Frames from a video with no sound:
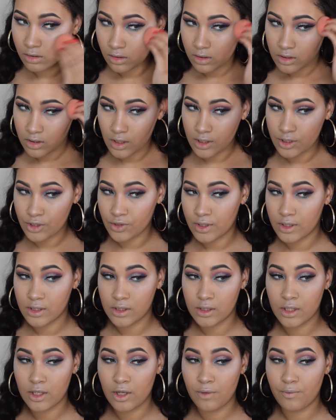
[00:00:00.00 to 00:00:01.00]
So as you can
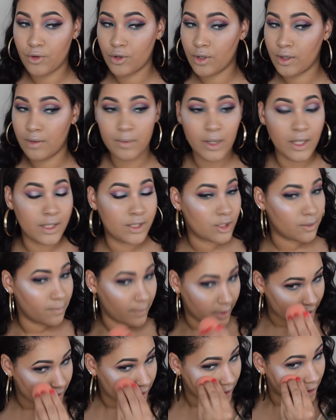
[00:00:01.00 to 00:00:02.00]
see, the beauty blender
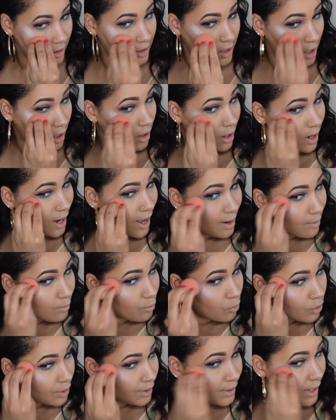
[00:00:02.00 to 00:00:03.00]
makes it look a lot
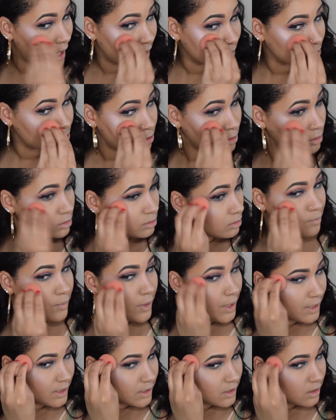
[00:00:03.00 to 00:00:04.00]
more natural,
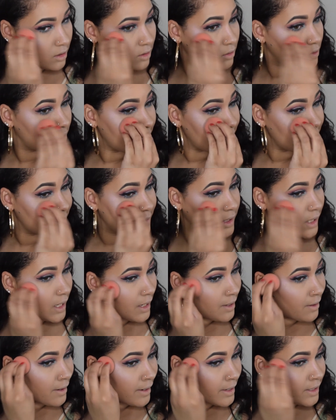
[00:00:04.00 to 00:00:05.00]
but it still keeps
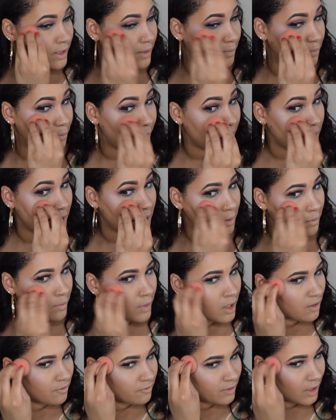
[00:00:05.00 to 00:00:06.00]
that nice beam
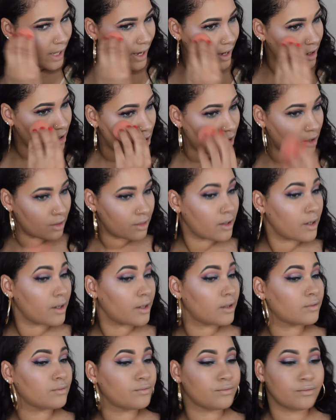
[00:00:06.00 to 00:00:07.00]
of light on there.